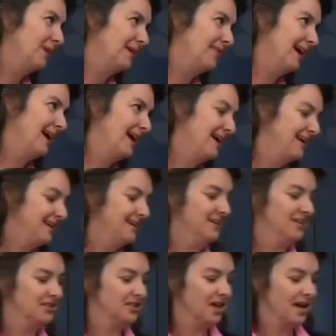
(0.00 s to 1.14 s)
mean by that
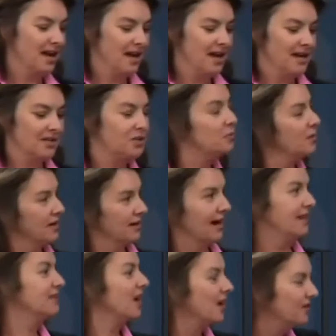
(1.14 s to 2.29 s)
is
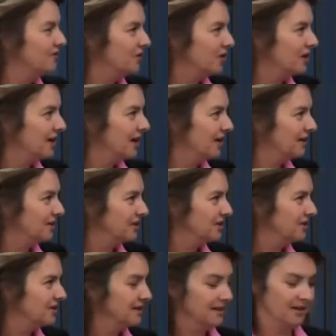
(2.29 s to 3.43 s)
Twitter has 140
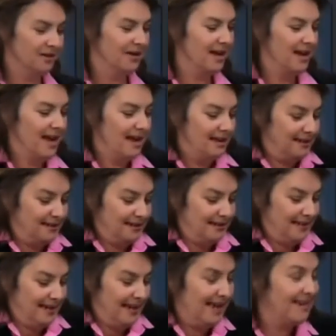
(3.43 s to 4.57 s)
characters, you know, and, and
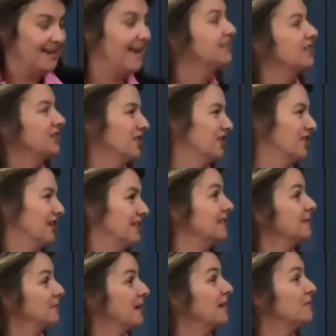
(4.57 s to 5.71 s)
and that's a good thing.
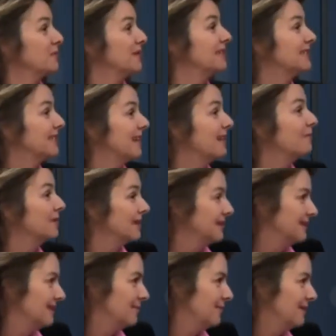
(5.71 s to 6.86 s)
Sometimes we can say it
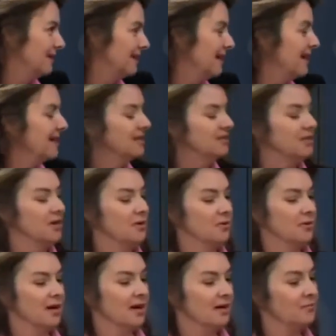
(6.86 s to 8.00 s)
really simply.
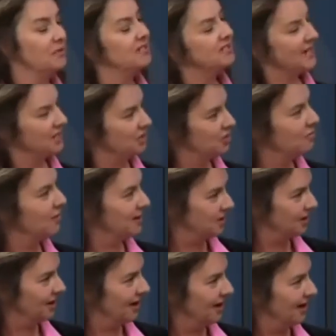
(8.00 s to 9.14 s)
So we say too
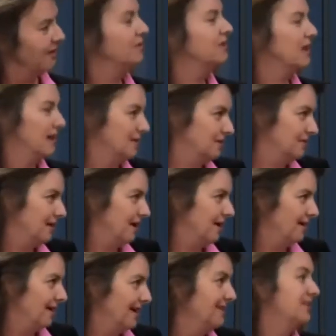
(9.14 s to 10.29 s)
much a lot and we talk too
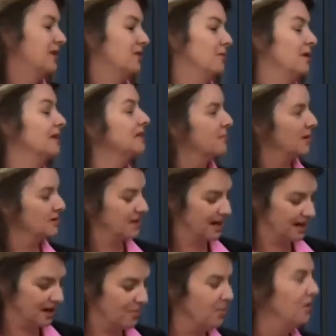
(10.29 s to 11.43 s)
long. And so it's about
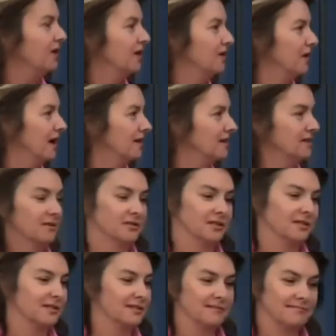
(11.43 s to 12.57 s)
getting our point across, so
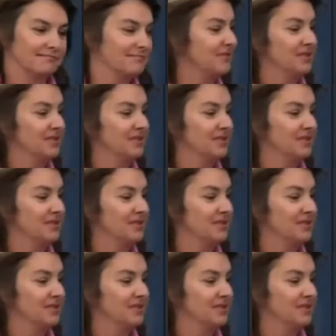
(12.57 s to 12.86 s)
just